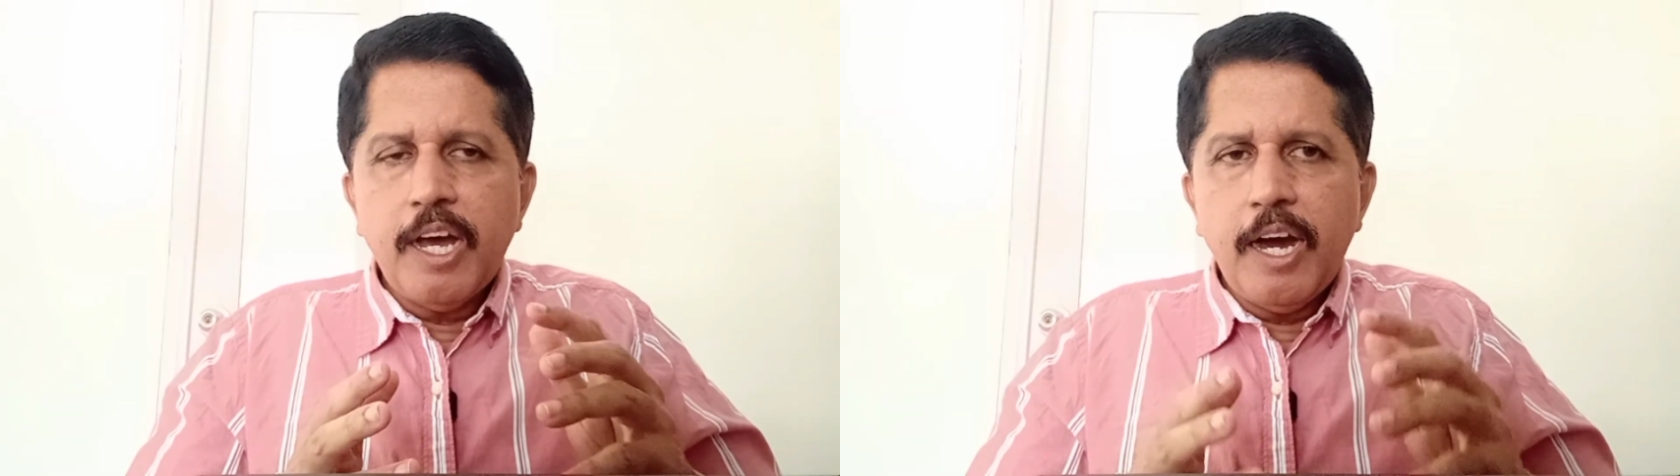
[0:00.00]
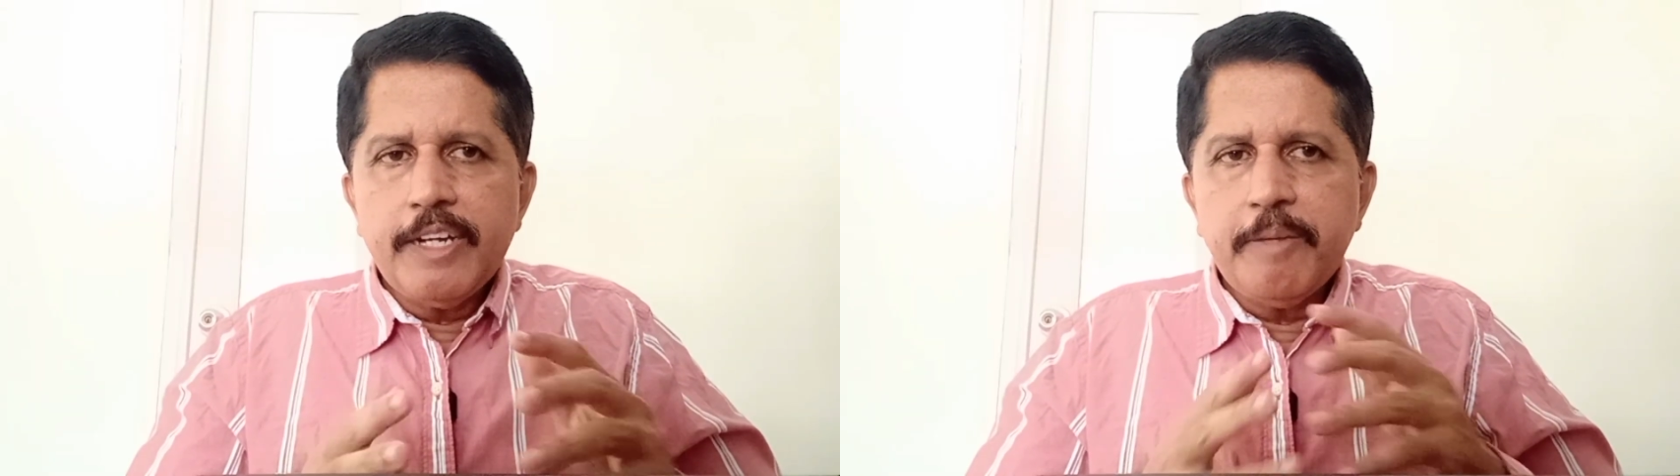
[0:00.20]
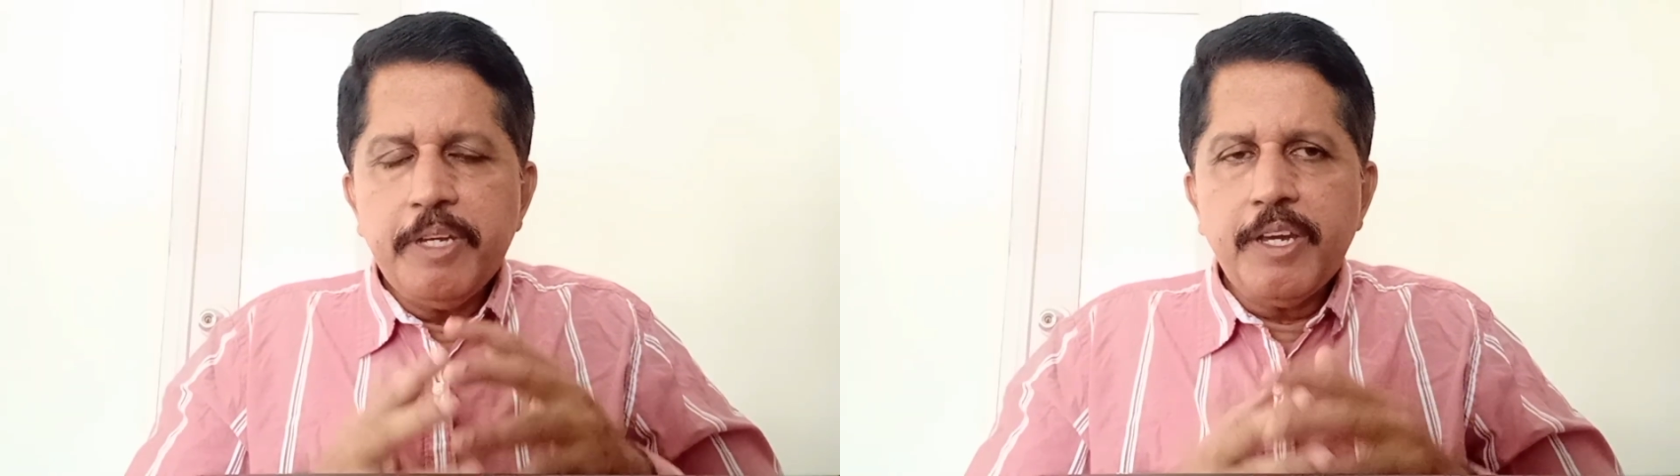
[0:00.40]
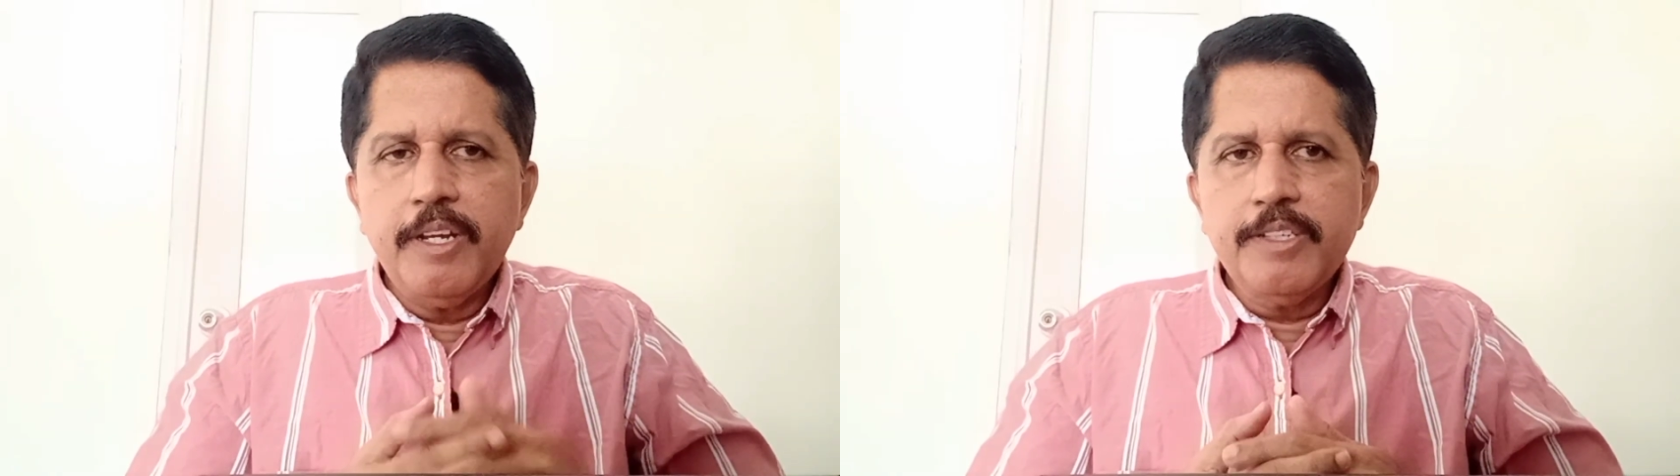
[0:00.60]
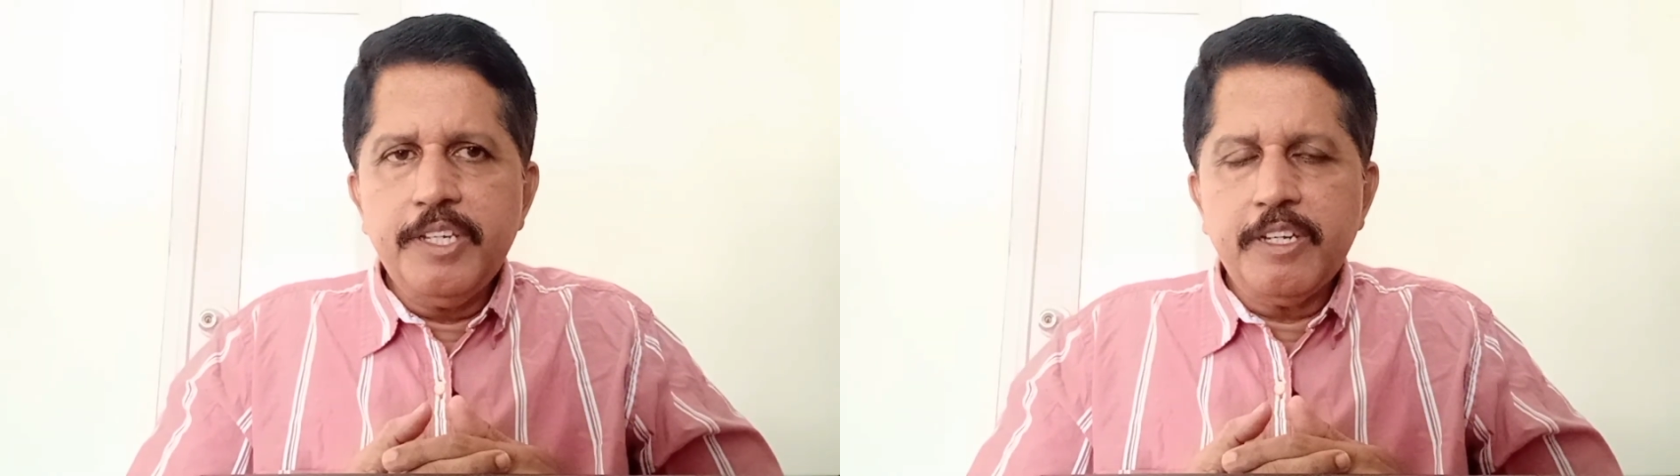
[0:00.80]
Atomic
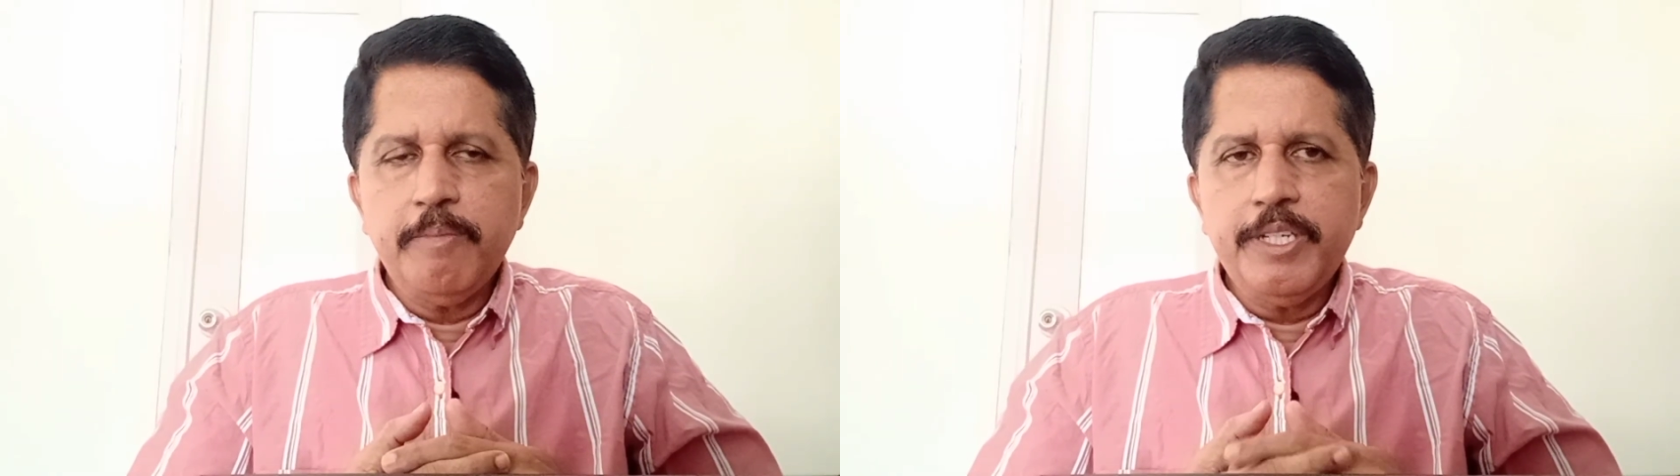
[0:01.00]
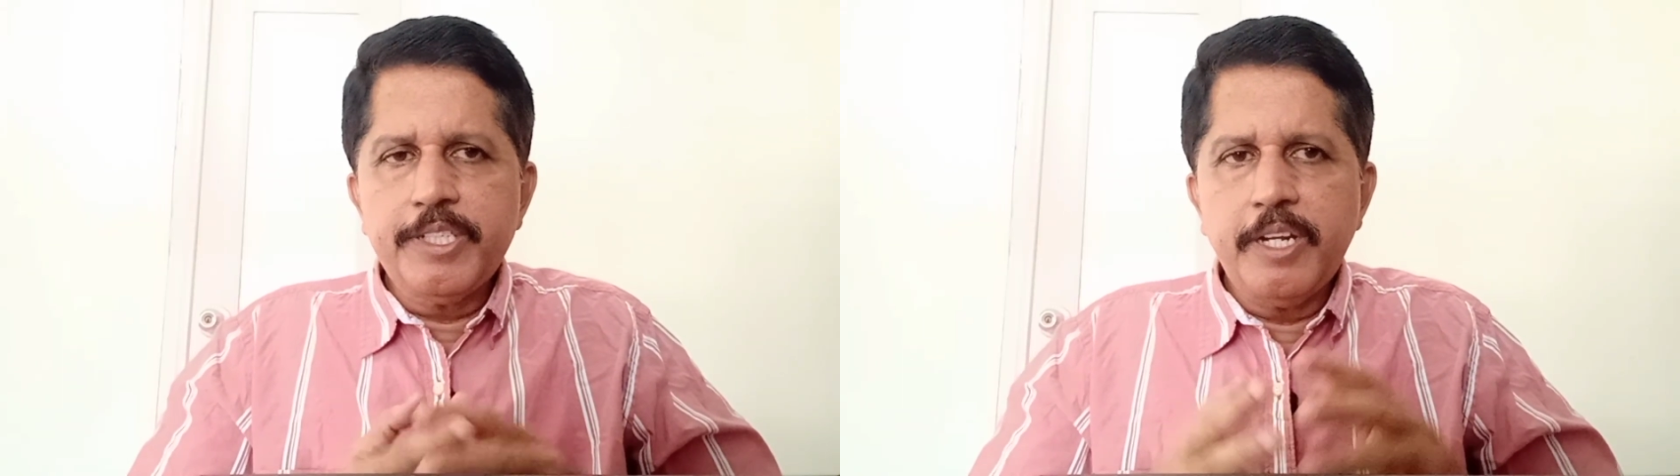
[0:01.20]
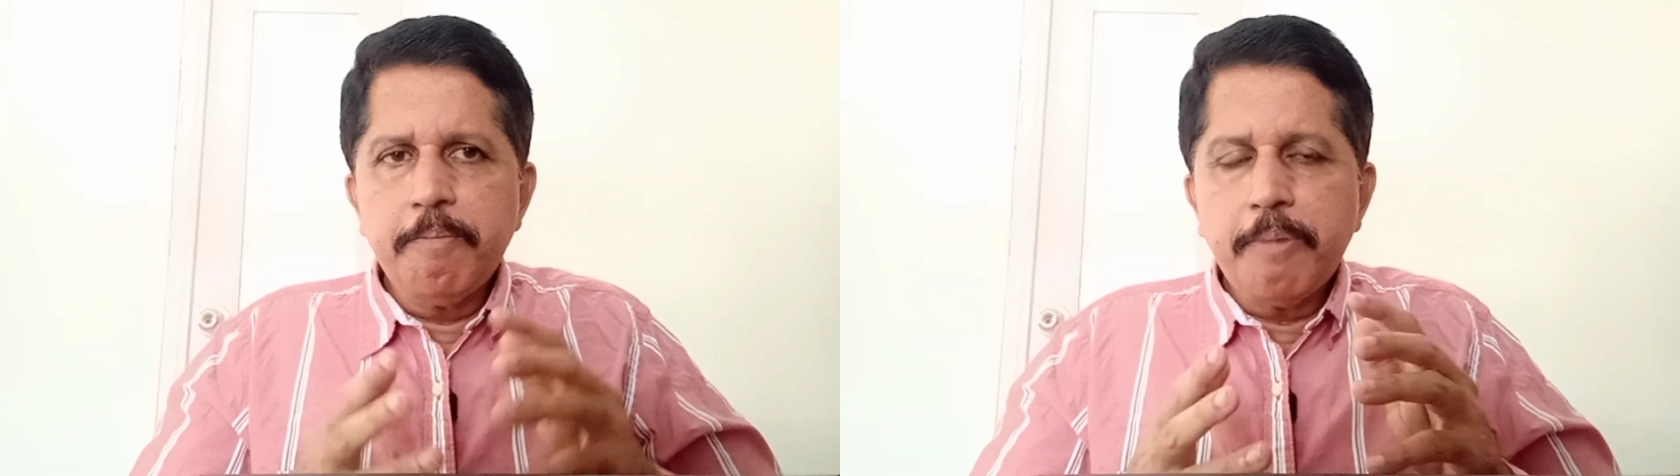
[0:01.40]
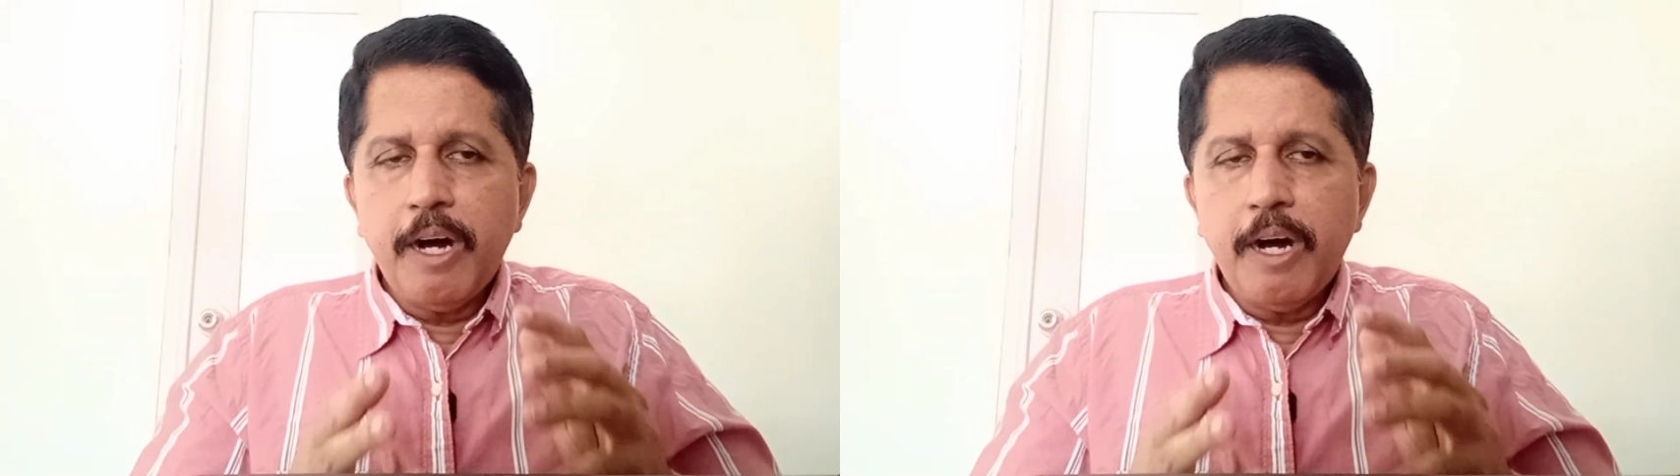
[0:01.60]
Energy Commission,